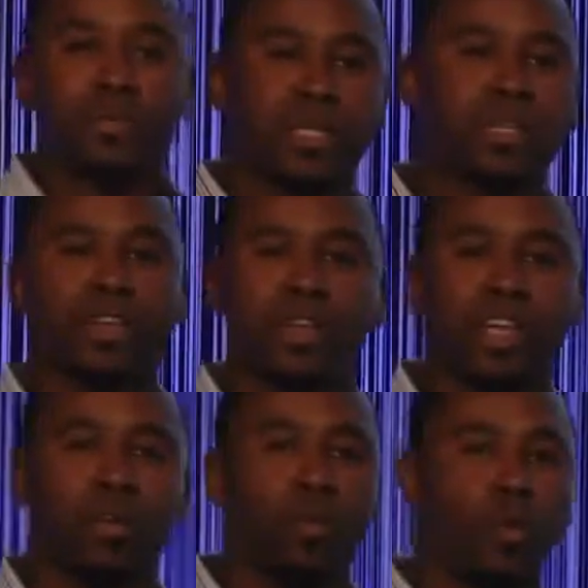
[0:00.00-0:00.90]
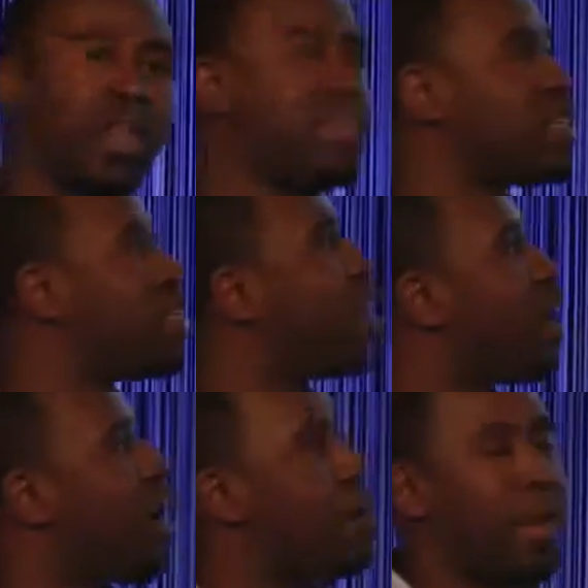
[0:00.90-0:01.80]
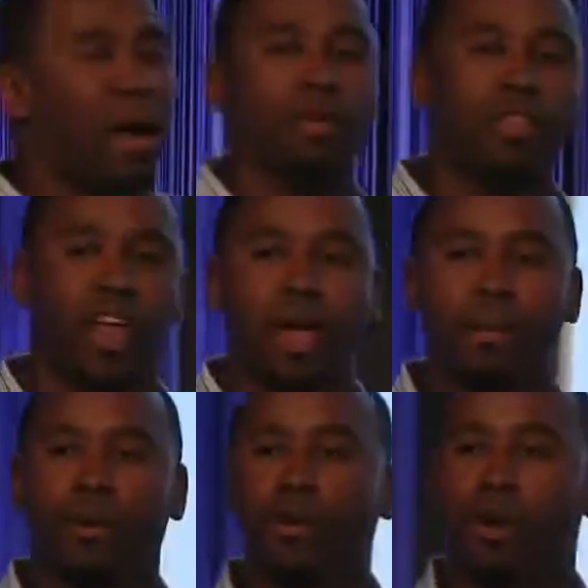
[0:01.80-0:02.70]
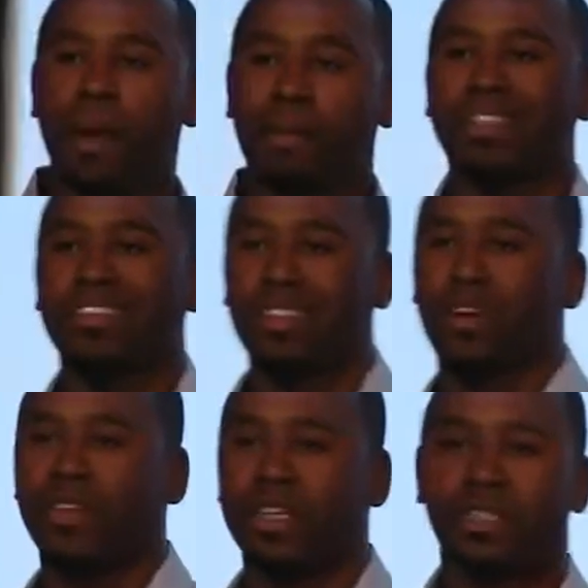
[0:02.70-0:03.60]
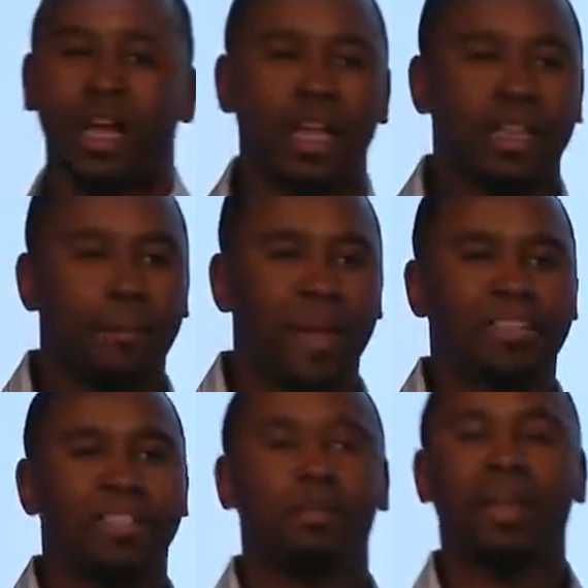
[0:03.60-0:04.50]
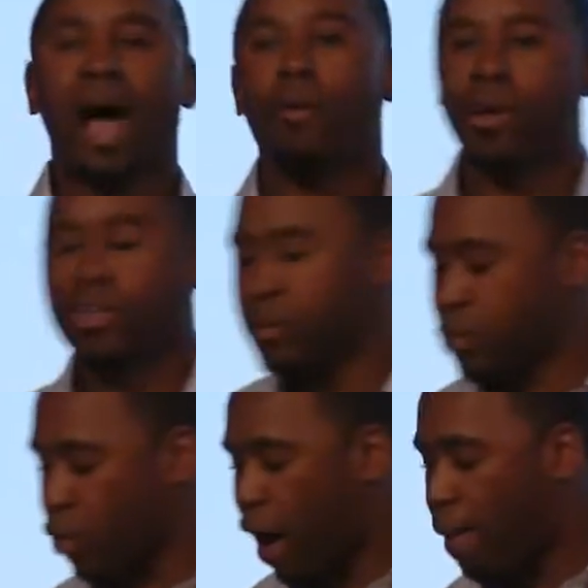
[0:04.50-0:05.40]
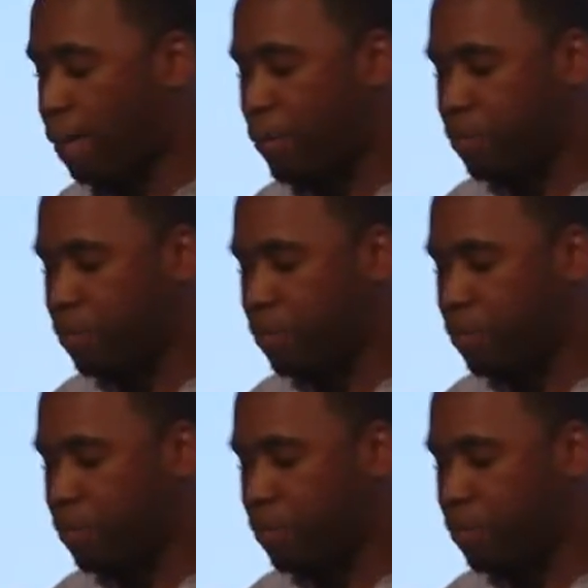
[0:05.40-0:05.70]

Specifically, what is it about them or about the service that makes them not want to subscribe?